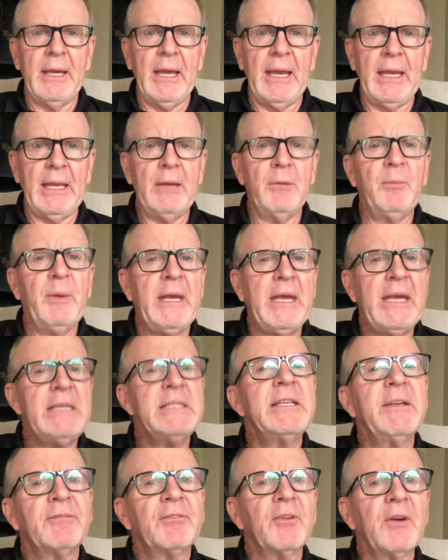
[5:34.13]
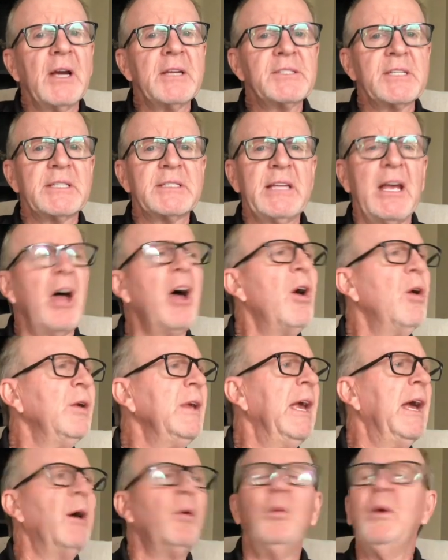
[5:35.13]
And it would be easy for us to say, oh
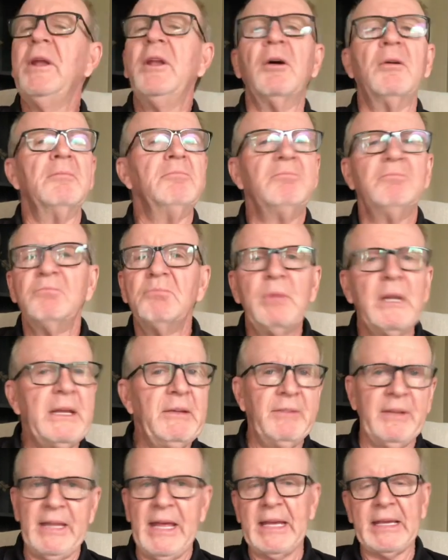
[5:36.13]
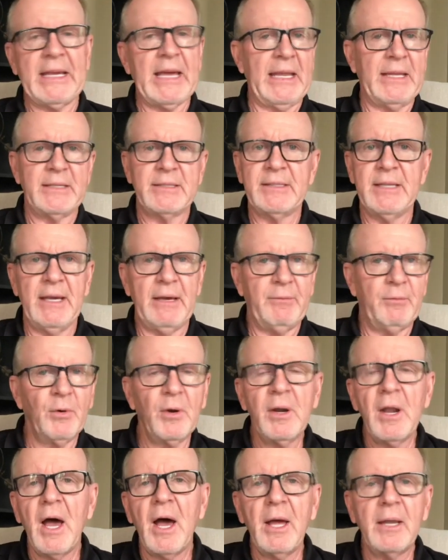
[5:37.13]
yeah, we don't believe in that kind of stuff.
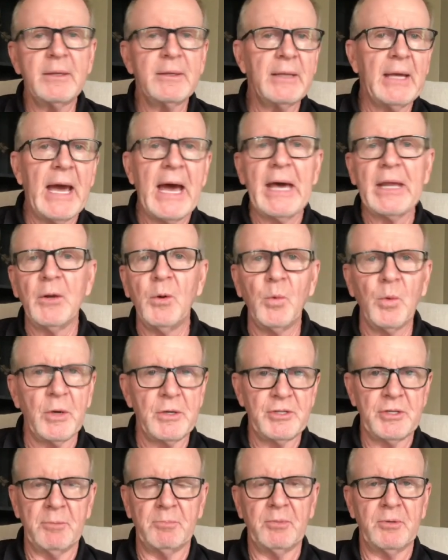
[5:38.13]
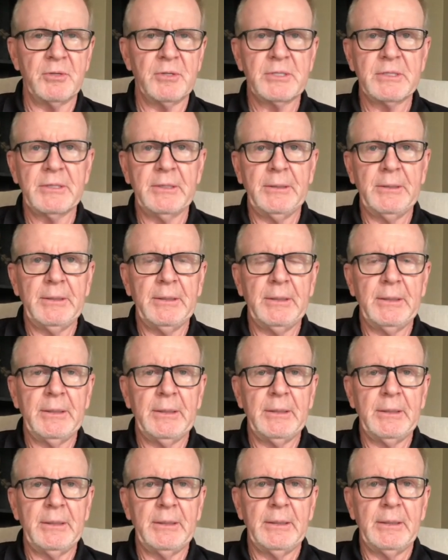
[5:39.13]
We're not idol worshipers.
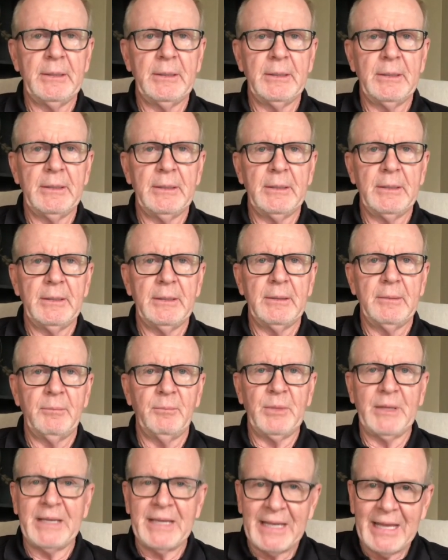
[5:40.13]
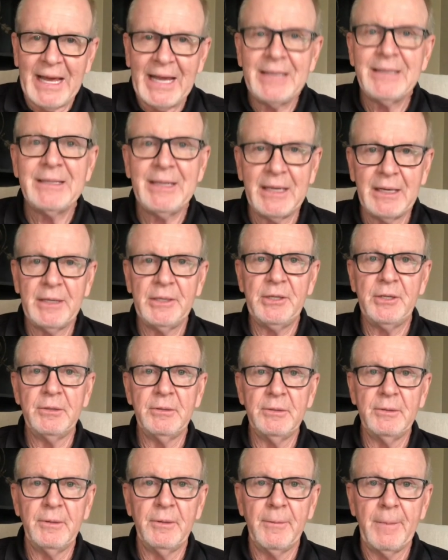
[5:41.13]
But can I tell
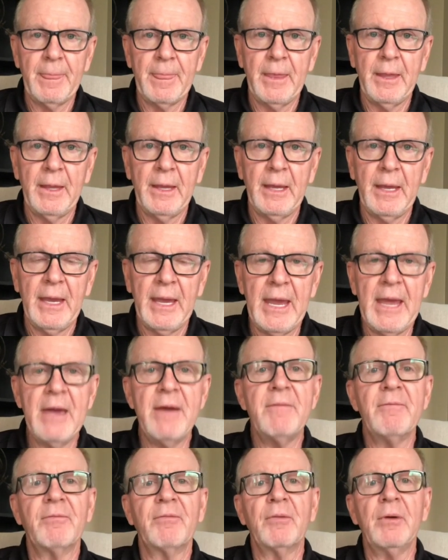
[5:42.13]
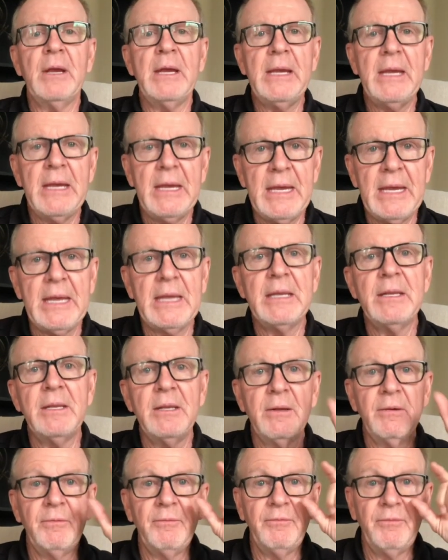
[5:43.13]
you, every
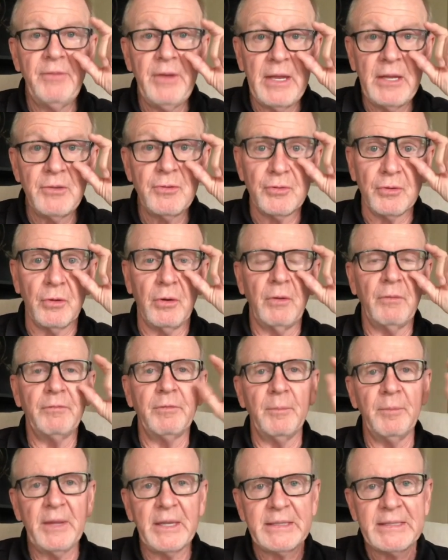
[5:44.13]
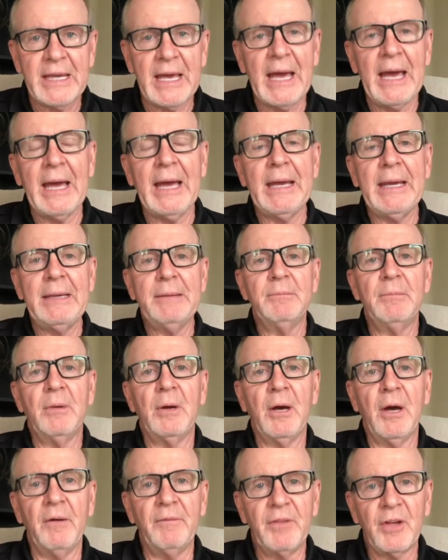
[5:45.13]
individual from the time
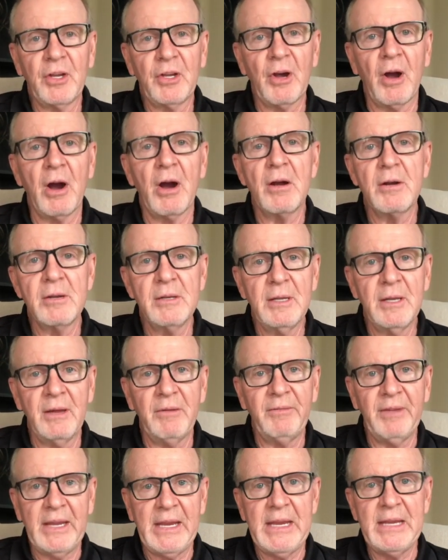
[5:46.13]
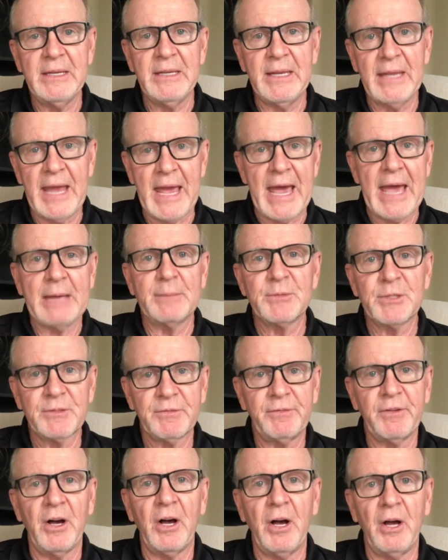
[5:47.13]
of the Garden of Eden and Adam's
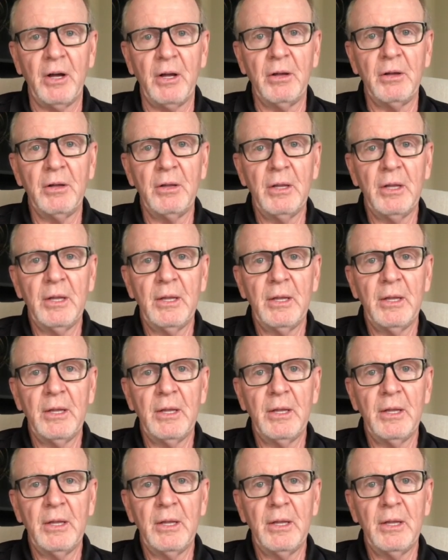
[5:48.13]
fall